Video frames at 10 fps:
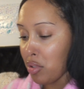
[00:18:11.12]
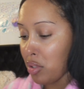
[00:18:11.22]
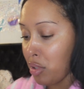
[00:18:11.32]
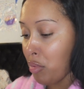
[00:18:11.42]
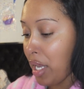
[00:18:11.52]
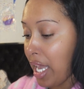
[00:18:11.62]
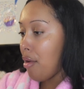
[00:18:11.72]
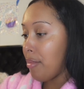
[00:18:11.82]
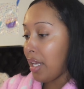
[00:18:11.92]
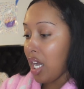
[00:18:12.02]
to do the wig
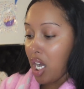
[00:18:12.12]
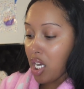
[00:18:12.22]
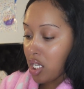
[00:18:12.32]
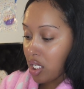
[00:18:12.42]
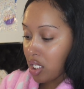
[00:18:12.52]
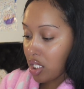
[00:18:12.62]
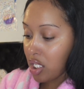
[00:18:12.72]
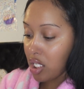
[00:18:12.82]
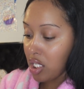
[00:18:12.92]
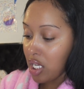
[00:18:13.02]
because
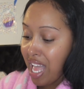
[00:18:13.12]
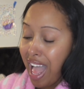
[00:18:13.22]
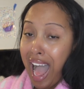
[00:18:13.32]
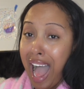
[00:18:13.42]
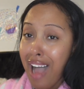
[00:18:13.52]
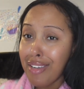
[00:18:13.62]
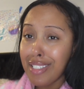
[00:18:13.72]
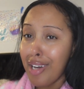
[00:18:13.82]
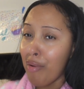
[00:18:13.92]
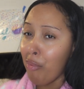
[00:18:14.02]
I haven't
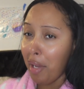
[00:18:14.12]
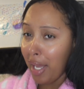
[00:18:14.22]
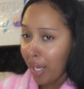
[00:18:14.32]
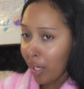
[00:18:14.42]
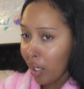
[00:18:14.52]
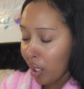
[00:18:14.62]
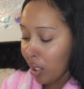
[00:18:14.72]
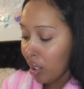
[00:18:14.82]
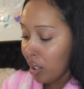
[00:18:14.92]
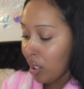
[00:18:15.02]
done wig
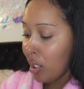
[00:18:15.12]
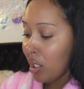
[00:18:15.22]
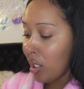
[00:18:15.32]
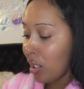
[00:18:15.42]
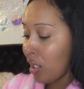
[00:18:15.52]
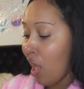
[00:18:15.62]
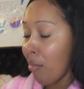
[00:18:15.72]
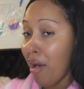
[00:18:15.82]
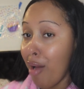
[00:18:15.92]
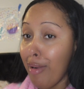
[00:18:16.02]
y'all
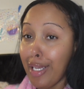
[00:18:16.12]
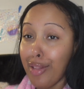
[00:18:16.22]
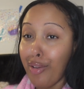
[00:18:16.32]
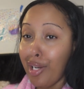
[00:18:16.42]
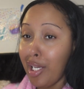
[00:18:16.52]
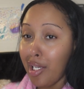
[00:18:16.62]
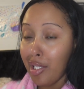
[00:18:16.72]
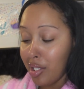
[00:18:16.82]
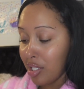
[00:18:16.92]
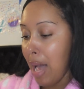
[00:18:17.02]
probably like in three
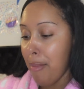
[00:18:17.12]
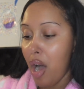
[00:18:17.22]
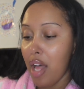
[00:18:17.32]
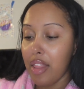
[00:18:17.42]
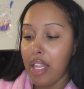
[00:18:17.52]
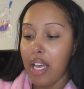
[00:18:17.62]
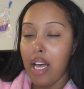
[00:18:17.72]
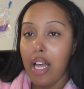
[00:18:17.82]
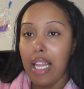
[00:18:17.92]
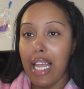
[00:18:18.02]
years. I bought
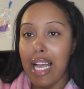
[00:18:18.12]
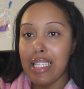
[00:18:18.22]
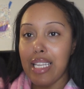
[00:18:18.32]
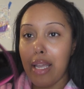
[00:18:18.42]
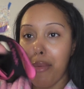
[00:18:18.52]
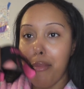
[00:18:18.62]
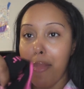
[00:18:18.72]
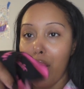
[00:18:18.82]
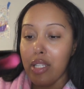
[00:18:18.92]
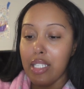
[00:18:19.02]
the elastic
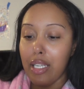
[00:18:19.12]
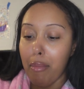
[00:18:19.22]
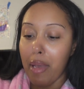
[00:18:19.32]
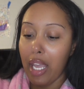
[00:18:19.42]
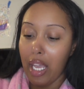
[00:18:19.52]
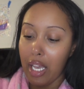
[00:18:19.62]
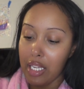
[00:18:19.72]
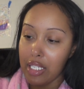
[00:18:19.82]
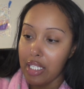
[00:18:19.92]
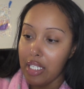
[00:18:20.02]
melting
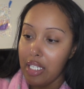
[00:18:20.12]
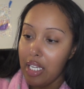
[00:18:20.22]
band.